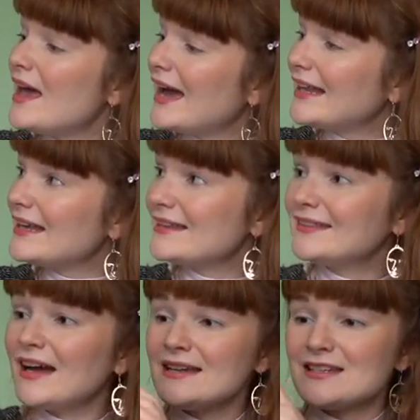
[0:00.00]
And I
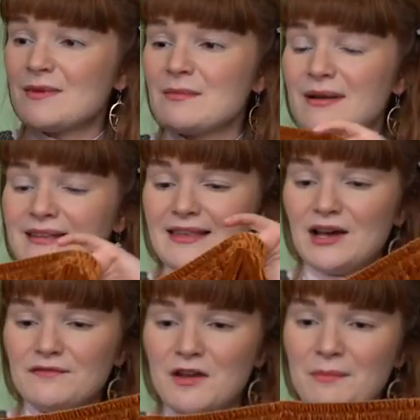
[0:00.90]
decided to make
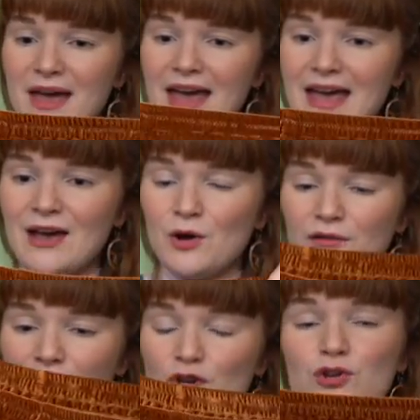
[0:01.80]
myself a pair
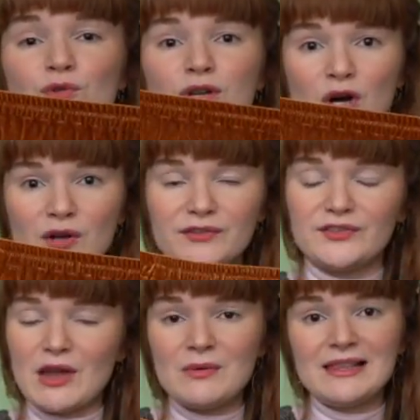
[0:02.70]
of culottes.
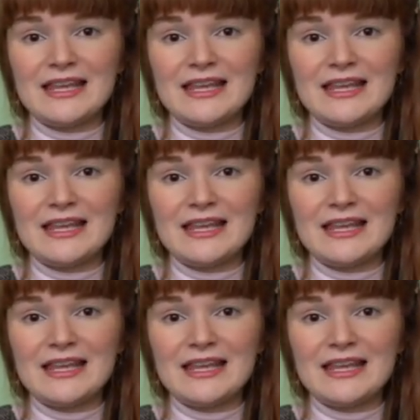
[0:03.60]
I will